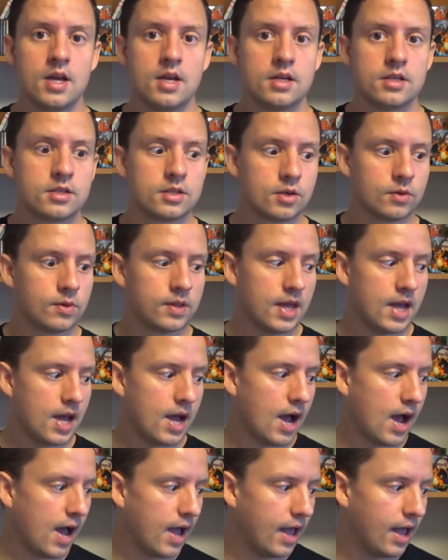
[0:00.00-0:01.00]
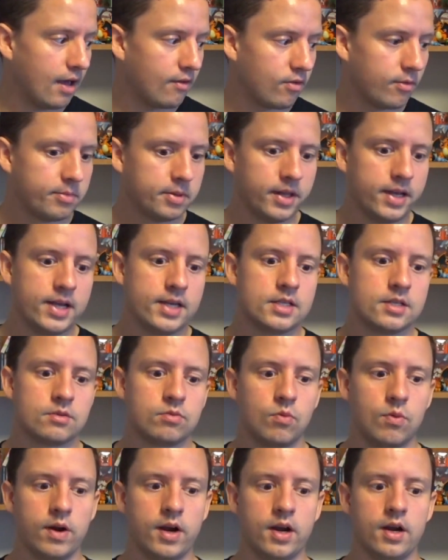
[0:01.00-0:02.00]
so that I have a place
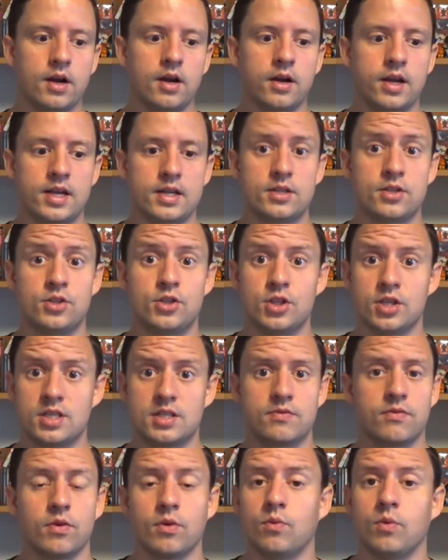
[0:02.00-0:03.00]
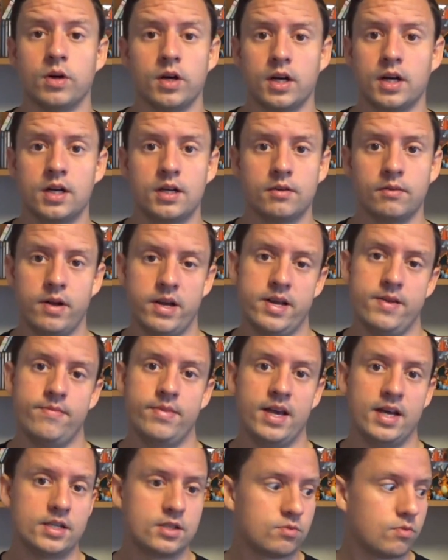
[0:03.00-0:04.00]
where it's just for work, right?
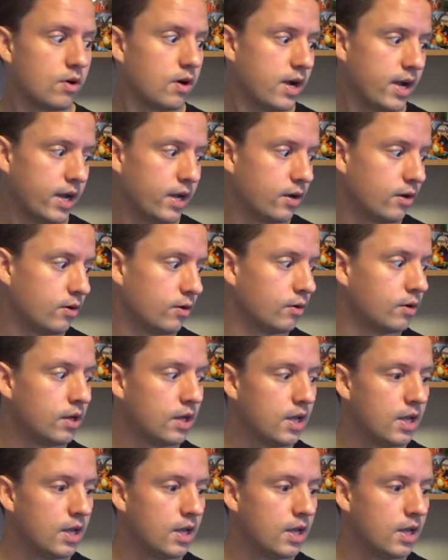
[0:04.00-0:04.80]
That's where I go